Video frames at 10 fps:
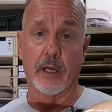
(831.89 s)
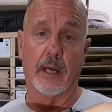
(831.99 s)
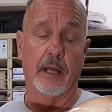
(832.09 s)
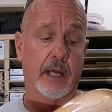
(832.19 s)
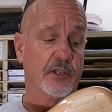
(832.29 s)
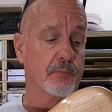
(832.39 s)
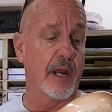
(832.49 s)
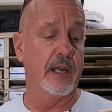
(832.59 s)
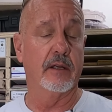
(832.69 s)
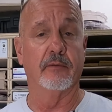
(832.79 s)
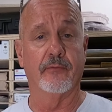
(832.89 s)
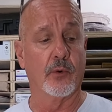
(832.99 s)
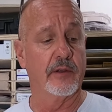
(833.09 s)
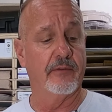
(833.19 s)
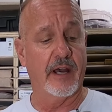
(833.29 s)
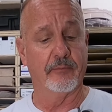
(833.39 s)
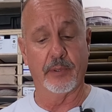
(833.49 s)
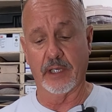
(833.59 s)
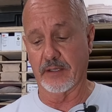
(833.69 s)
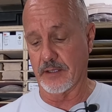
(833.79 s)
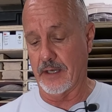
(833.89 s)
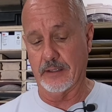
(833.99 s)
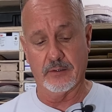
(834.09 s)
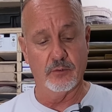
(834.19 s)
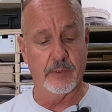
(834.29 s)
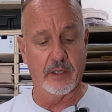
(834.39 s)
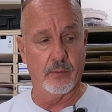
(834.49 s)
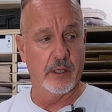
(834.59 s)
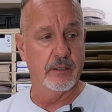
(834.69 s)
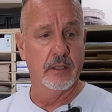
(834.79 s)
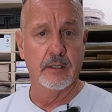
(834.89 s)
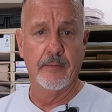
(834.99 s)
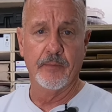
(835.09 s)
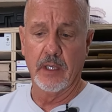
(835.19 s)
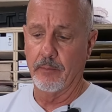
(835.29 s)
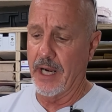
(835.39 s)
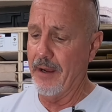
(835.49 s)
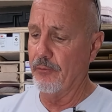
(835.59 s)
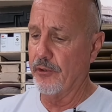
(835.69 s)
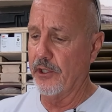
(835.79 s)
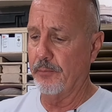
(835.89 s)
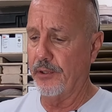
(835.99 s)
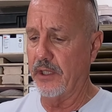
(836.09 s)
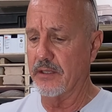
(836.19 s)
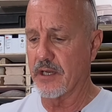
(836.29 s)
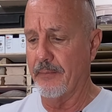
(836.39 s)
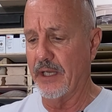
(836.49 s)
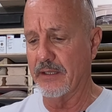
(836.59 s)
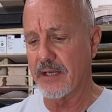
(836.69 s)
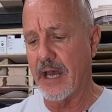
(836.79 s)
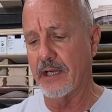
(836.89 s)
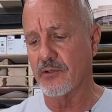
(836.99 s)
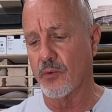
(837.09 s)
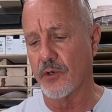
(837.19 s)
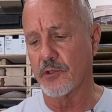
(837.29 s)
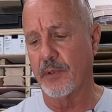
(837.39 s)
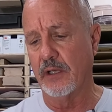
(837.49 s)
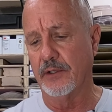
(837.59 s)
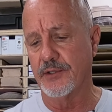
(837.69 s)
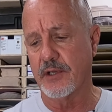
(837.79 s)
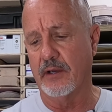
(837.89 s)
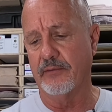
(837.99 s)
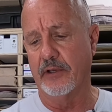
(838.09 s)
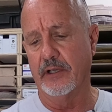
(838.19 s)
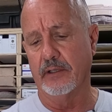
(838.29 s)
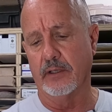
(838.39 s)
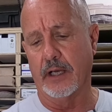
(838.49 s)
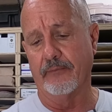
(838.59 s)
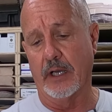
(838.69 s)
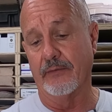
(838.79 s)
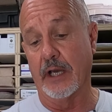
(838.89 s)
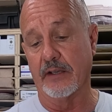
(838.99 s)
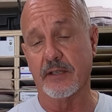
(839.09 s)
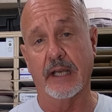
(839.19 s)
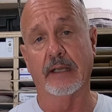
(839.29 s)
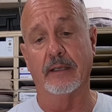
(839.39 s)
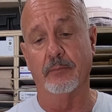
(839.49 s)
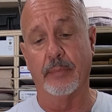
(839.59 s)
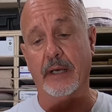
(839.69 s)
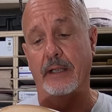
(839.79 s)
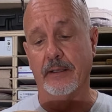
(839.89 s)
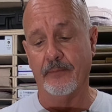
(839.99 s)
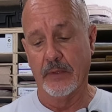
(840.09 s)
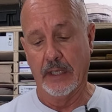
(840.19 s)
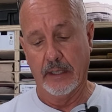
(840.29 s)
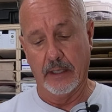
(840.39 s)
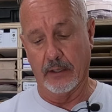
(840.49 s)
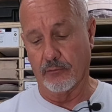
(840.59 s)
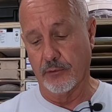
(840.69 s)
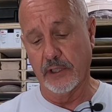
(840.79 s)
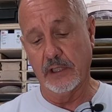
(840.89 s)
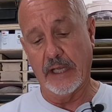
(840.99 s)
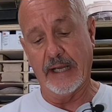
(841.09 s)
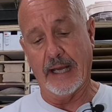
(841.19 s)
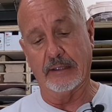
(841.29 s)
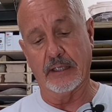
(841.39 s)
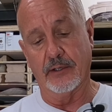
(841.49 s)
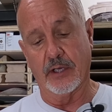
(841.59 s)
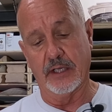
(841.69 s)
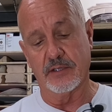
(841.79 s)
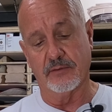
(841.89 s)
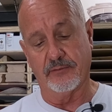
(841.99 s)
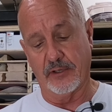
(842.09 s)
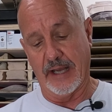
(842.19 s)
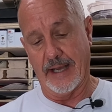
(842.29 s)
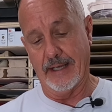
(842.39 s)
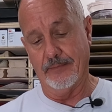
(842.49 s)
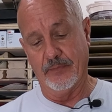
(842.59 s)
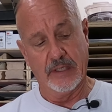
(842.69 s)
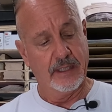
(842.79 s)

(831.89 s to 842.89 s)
And I sprayed it at 45 PSI too, by the way. But I'm really pleased. I mean, it's got its orange peel and stuff in it, and I've got to sand it, but it really laid out there nice and flat.